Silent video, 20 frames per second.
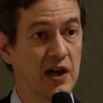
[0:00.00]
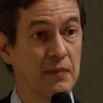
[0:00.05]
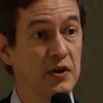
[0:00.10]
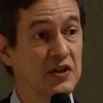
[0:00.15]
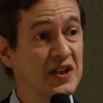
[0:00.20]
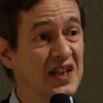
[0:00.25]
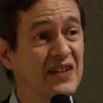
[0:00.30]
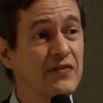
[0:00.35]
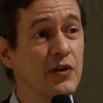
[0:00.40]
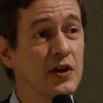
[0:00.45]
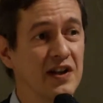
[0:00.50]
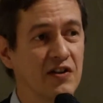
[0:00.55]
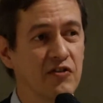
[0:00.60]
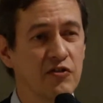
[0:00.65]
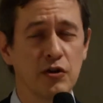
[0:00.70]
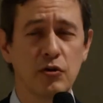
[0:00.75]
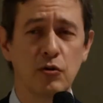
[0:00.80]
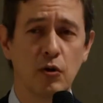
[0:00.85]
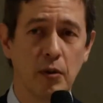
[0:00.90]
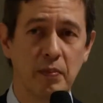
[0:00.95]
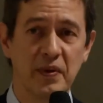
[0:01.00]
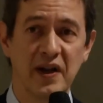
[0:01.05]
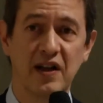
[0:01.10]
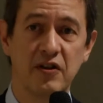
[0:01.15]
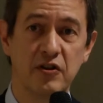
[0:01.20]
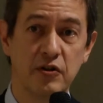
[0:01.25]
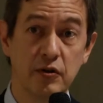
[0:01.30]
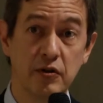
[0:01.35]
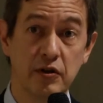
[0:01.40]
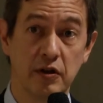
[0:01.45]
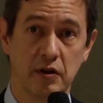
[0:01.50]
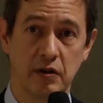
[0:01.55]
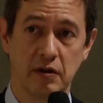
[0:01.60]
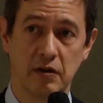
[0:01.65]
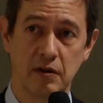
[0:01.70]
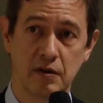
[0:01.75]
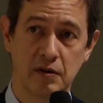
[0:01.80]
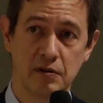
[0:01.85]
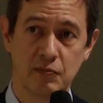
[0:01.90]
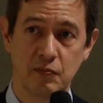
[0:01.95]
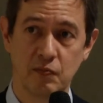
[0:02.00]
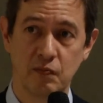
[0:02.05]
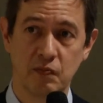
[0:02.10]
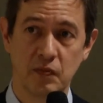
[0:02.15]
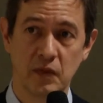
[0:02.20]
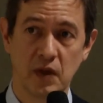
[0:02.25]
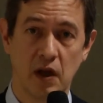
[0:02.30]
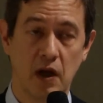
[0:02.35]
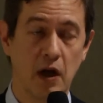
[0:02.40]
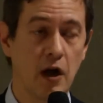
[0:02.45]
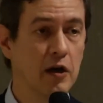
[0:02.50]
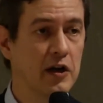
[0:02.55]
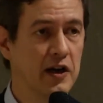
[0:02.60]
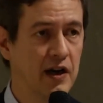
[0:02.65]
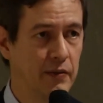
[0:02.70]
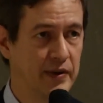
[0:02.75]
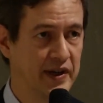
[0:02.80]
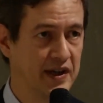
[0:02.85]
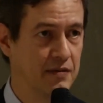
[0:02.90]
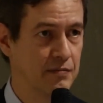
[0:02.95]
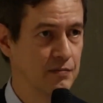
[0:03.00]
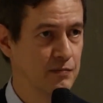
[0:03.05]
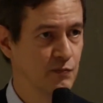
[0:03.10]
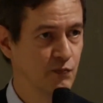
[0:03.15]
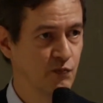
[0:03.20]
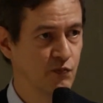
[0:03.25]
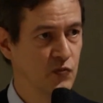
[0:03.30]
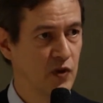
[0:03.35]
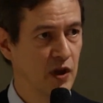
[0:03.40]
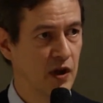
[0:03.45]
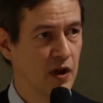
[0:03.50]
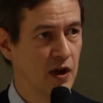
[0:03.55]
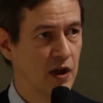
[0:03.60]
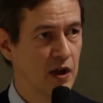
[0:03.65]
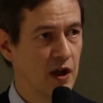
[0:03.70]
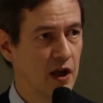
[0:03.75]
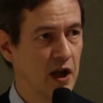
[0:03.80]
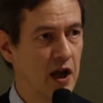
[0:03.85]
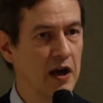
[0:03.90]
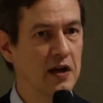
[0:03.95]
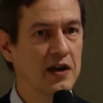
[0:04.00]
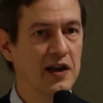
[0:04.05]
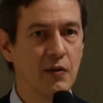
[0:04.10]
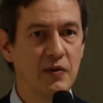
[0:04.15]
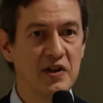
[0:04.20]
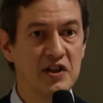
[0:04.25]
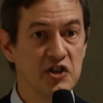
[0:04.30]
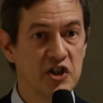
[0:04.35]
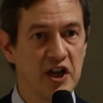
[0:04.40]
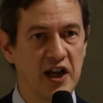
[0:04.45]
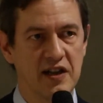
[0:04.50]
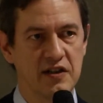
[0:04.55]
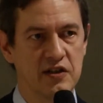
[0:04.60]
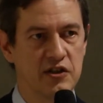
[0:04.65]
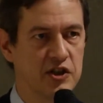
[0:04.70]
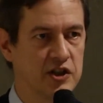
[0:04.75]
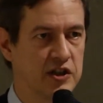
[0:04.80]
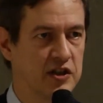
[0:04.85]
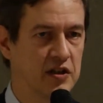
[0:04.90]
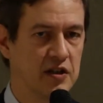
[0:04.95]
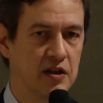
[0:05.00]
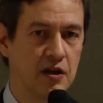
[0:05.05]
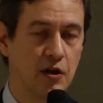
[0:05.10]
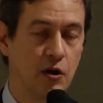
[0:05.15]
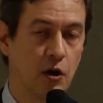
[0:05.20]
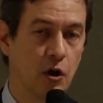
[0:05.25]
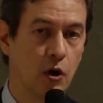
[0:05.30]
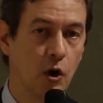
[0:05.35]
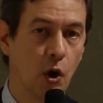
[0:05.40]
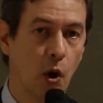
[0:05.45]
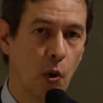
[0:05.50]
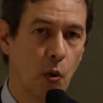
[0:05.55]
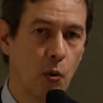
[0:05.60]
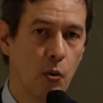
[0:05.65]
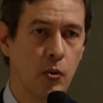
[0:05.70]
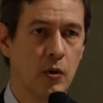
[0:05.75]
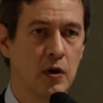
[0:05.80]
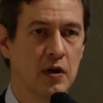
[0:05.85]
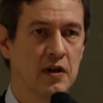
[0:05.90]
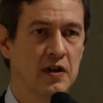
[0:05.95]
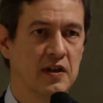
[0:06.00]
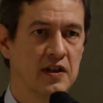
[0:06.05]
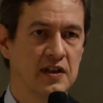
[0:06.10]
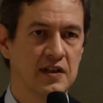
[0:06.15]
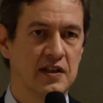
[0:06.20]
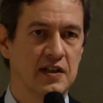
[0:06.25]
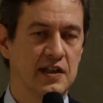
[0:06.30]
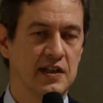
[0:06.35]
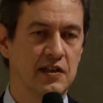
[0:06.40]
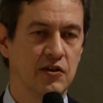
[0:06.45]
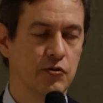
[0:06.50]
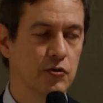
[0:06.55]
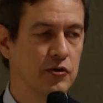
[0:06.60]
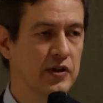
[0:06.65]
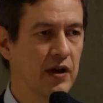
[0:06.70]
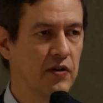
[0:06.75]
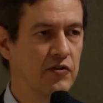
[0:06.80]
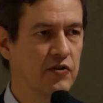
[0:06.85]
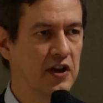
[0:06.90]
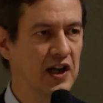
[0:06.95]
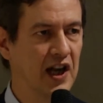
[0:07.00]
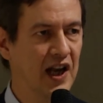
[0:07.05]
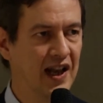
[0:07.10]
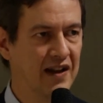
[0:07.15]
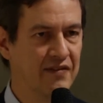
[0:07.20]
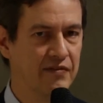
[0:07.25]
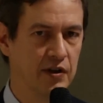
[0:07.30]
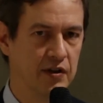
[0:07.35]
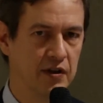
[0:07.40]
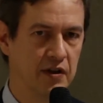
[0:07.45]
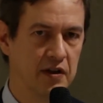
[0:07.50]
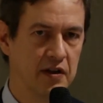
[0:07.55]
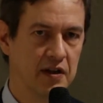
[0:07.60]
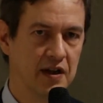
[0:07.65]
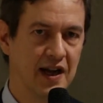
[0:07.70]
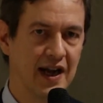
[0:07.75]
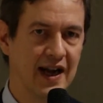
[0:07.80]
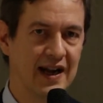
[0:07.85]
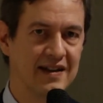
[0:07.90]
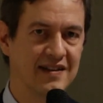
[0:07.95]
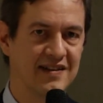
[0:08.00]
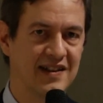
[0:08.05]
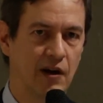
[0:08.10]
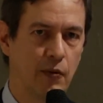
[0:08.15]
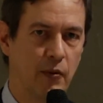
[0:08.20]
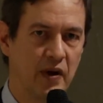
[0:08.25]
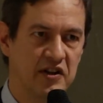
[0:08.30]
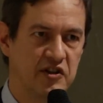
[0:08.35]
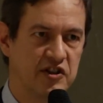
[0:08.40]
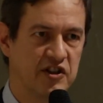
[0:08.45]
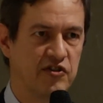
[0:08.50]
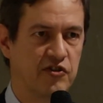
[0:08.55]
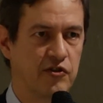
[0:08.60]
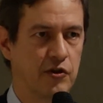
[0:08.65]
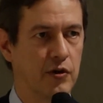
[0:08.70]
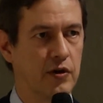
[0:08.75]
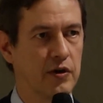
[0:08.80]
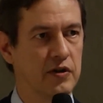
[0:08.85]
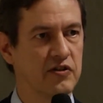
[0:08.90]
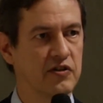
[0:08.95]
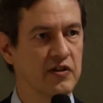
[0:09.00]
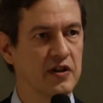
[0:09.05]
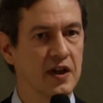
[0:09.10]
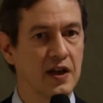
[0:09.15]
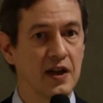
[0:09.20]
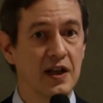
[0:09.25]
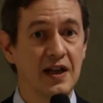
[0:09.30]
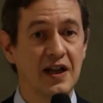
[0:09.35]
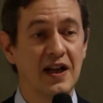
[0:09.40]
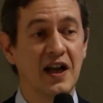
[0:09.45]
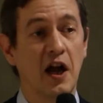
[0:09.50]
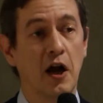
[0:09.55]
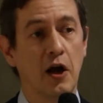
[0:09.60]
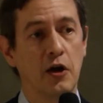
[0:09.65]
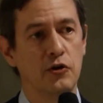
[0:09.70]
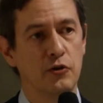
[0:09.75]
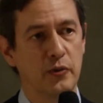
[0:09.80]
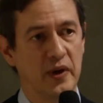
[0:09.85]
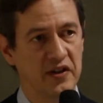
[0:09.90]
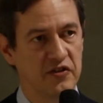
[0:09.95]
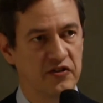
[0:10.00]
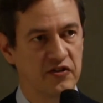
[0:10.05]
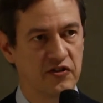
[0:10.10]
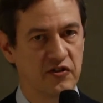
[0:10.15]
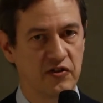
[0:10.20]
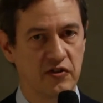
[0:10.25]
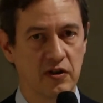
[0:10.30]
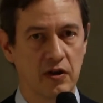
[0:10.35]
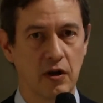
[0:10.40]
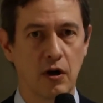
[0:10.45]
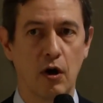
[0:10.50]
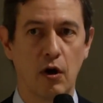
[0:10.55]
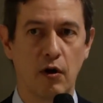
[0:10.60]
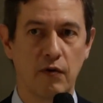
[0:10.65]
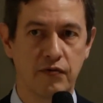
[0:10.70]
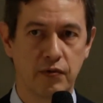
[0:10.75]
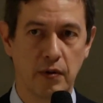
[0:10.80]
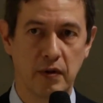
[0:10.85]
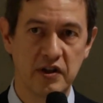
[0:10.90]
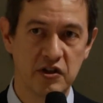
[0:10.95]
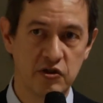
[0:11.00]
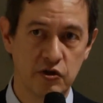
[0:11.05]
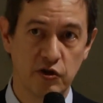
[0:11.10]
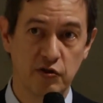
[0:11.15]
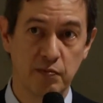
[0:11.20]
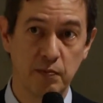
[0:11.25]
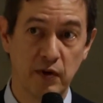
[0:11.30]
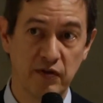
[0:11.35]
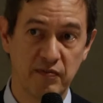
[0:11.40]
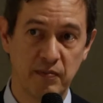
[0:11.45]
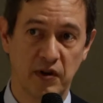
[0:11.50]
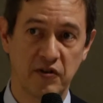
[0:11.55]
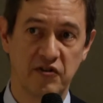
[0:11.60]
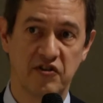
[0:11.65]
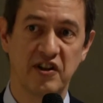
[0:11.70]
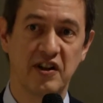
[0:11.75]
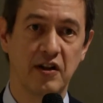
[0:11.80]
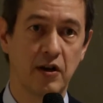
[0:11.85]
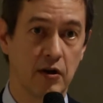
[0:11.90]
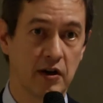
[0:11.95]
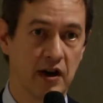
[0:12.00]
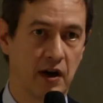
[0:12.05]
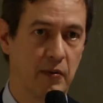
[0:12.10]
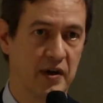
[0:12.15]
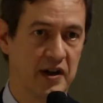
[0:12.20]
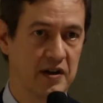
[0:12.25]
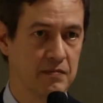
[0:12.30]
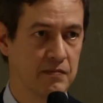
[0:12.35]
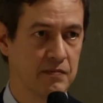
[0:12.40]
but even in the European Union, Hungary changed a law in 2011 and they registered hundreds of religious movements in Hungary.